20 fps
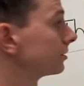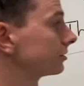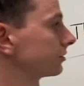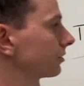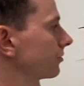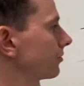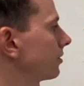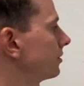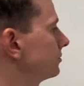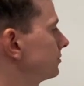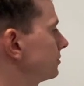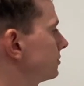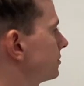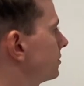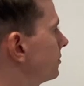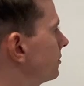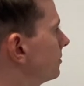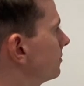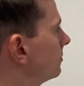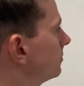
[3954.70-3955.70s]
is Lagrange's
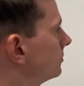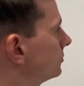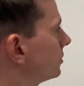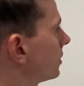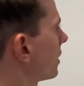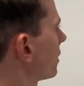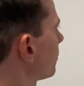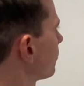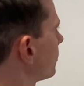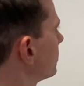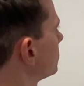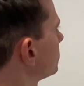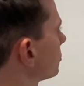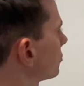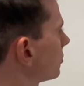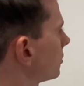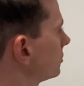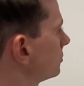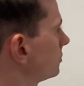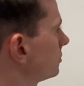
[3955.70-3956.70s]
theorem? Did I erase
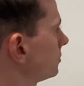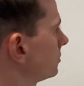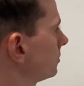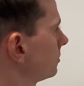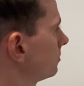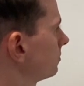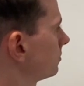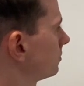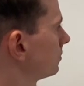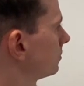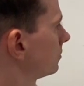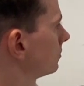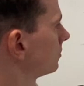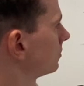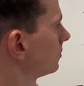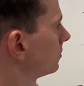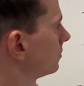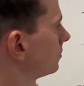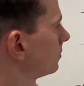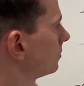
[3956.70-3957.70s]
Lagrange's theorem?
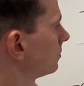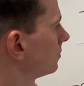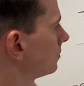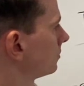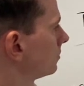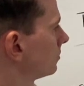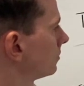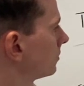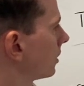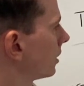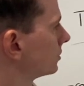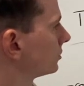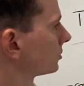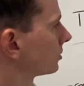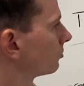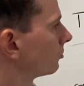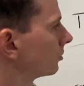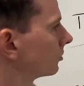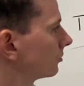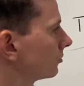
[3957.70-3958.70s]
I
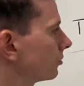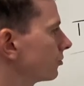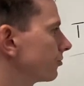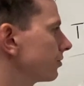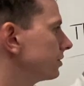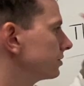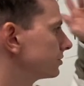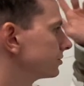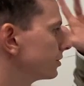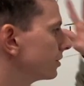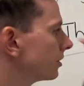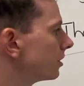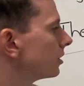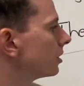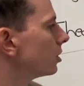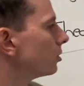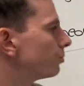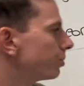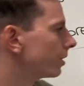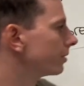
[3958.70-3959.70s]
somewhat erased it,
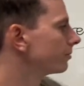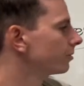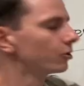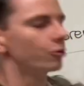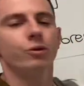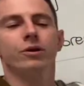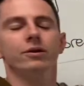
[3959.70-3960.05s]
but